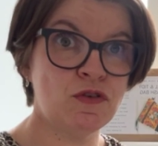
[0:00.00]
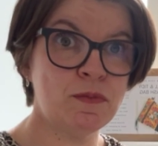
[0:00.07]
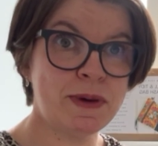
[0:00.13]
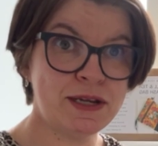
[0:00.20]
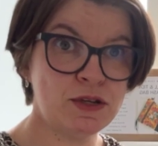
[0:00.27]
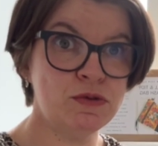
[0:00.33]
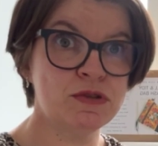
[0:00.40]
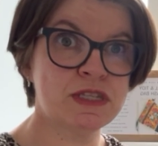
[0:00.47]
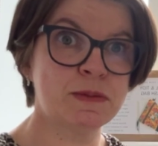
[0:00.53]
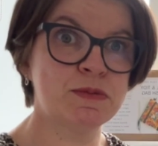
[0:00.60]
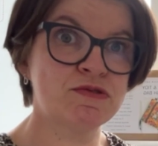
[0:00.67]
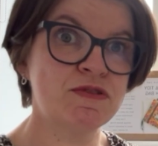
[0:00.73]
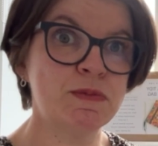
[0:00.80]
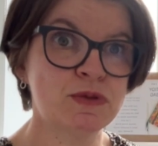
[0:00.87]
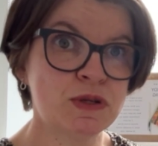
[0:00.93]
for my new
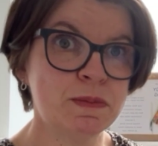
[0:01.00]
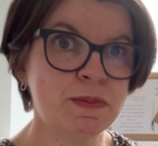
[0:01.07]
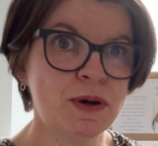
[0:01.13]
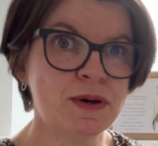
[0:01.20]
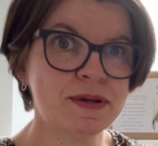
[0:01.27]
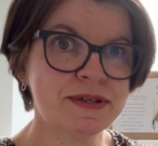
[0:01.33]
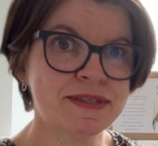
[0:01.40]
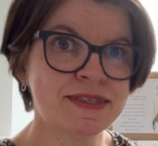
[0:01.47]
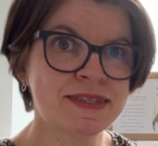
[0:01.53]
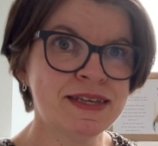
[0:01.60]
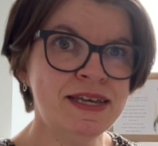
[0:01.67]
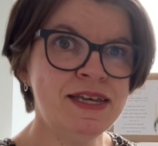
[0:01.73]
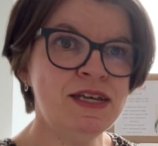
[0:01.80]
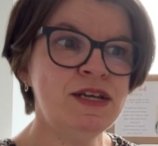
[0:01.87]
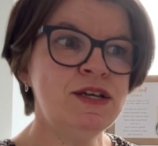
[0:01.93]
subscription
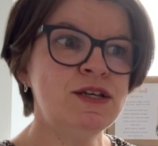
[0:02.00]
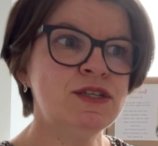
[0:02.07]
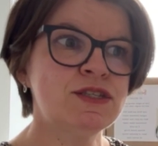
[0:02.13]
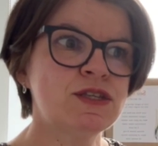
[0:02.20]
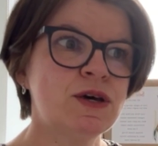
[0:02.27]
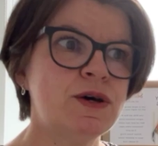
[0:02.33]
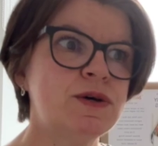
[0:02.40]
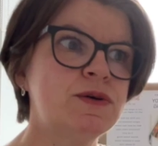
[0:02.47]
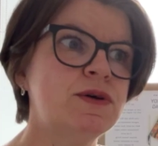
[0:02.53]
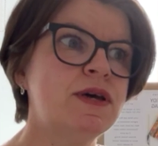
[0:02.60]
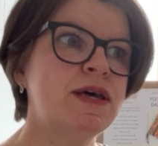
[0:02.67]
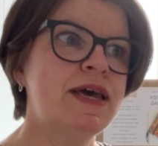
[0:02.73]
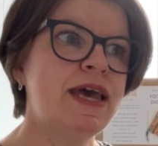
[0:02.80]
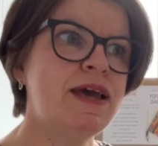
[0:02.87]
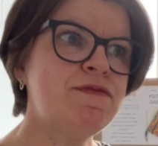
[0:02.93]
box. So
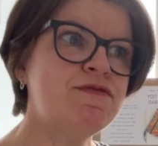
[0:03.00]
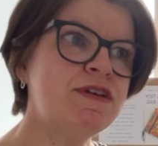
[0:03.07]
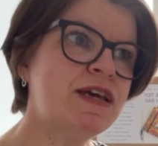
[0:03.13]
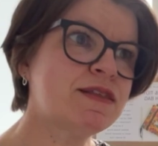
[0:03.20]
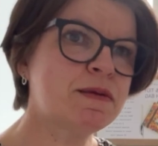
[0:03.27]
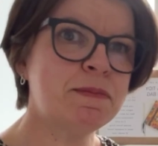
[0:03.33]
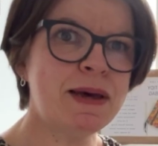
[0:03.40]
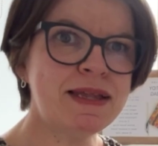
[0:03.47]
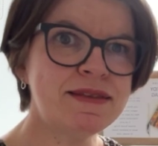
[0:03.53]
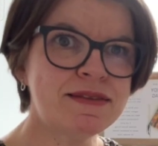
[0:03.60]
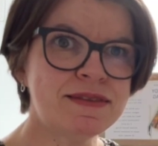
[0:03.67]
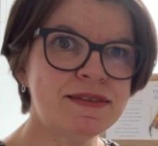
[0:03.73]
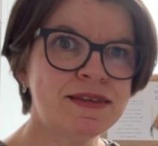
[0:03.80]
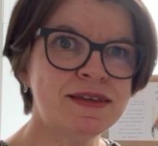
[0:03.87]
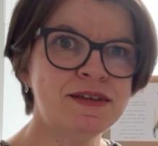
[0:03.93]
every other
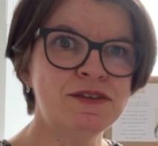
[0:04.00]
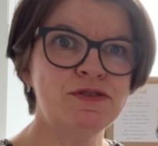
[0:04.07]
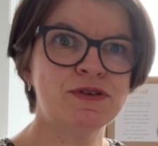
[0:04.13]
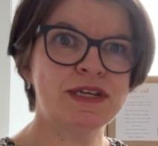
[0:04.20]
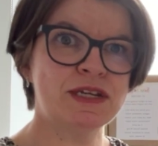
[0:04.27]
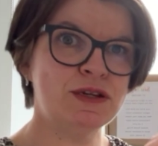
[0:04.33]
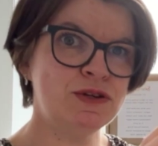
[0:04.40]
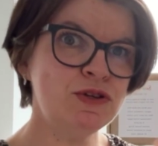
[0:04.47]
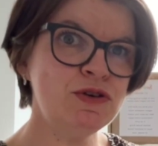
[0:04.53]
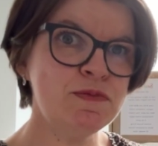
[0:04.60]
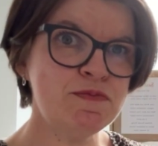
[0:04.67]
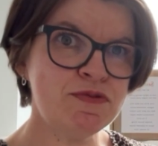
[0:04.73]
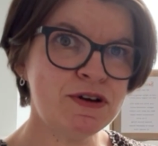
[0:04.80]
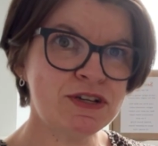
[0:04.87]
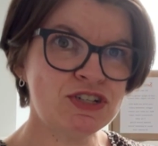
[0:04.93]
month you'll get a
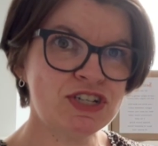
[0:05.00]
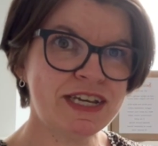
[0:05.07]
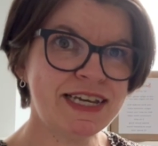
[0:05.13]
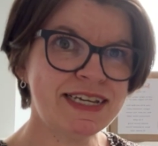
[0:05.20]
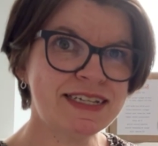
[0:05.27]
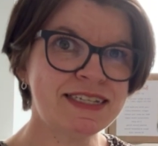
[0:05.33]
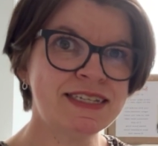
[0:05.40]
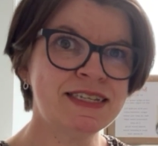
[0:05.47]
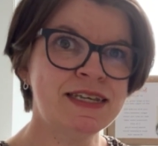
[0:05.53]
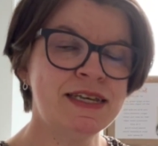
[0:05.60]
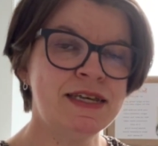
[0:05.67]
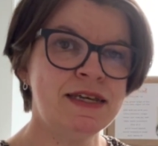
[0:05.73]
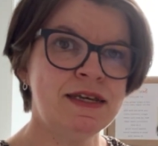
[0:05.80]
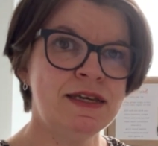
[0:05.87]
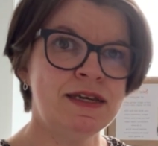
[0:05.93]
new project,
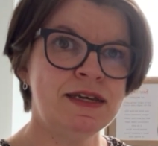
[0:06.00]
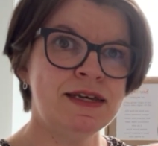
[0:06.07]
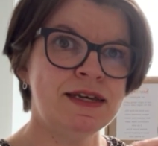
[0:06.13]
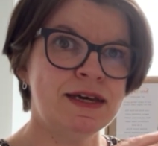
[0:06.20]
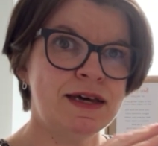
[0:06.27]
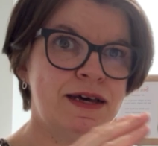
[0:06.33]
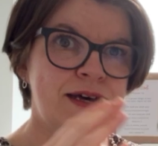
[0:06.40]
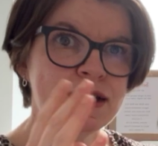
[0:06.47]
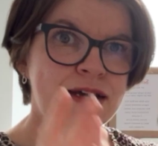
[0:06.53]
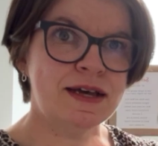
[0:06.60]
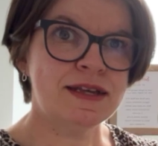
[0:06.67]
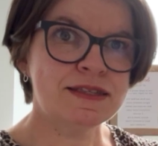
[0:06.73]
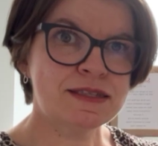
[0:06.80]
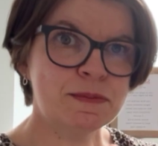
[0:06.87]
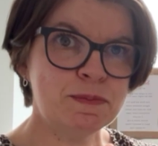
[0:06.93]

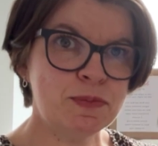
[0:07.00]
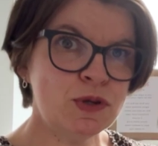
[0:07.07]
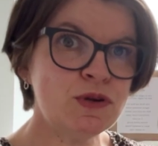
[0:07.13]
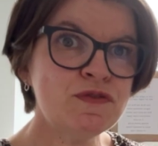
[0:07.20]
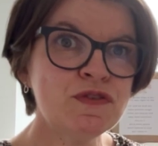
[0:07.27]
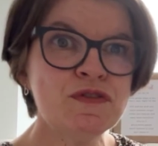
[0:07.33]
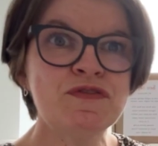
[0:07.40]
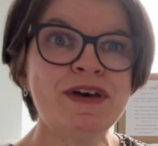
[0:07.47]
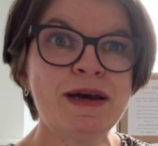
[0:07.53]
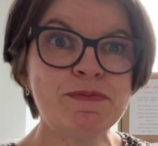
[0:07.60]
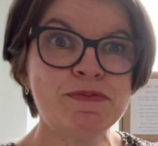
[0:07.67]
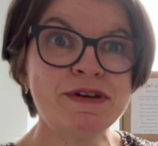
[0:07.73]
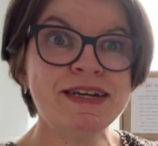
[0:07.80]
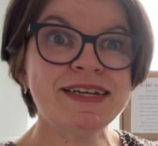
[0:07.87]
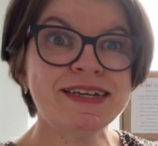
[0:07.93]
some beautiful
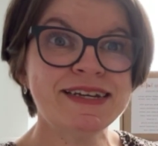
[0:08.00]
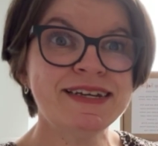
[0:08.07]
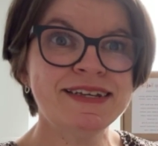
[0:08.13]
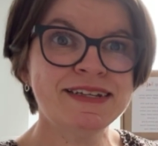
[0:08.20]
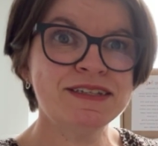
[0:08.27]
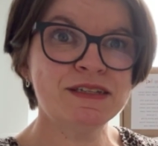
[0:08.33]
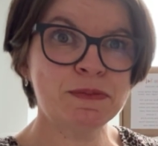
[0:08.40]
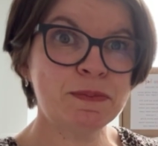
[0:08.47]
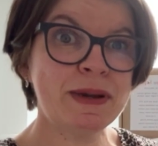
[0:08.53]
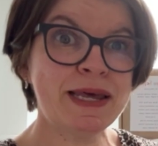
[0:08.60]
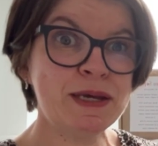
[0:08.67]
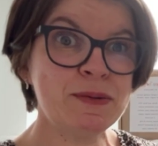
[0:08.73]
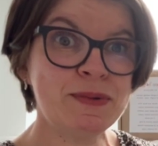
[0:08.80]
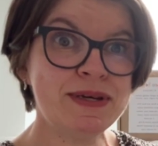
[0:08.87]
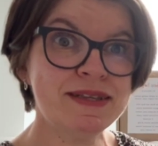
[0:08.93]
fabric to
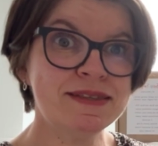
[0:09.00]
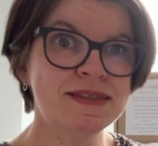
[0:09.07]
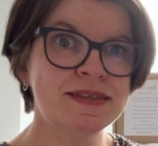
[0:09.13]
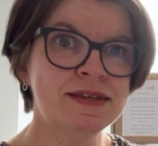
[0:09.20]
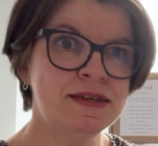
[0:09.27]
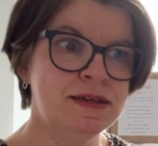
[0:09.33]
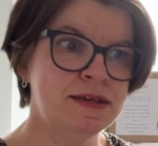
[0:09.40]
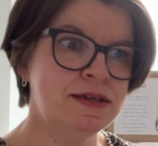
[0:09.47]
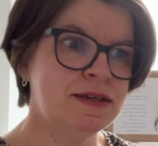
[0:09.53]
play with,